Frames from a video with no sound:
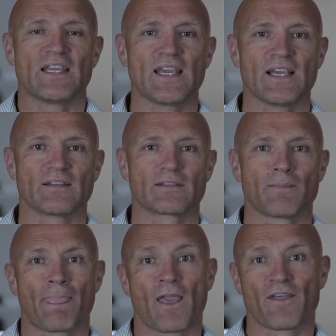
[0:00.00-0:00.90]
years,
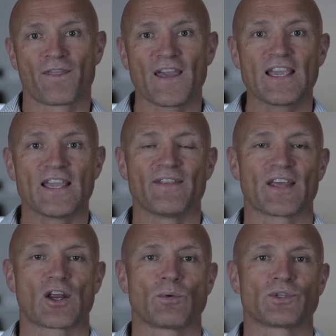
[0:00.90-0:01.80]
thinking
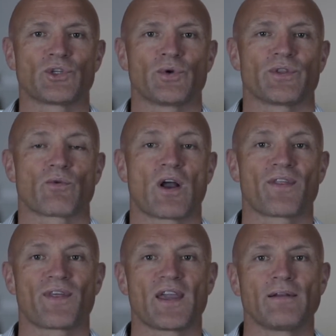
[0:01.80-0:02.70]
that I was doing the
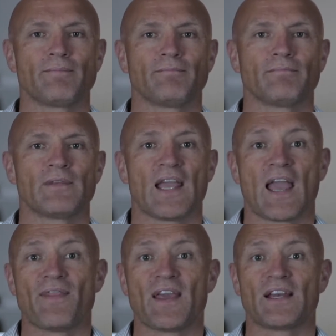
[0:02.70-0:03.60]
right thing
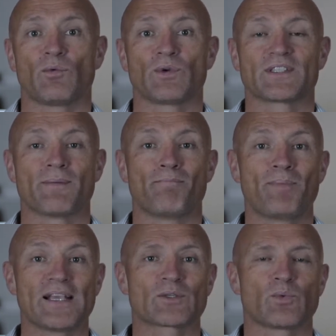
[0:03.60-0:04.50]
and that it was the
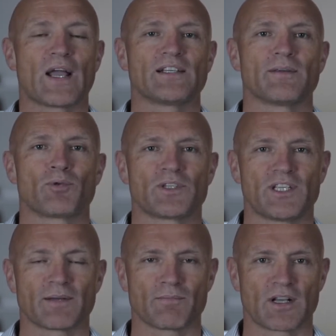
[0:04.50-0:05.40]
best way to protect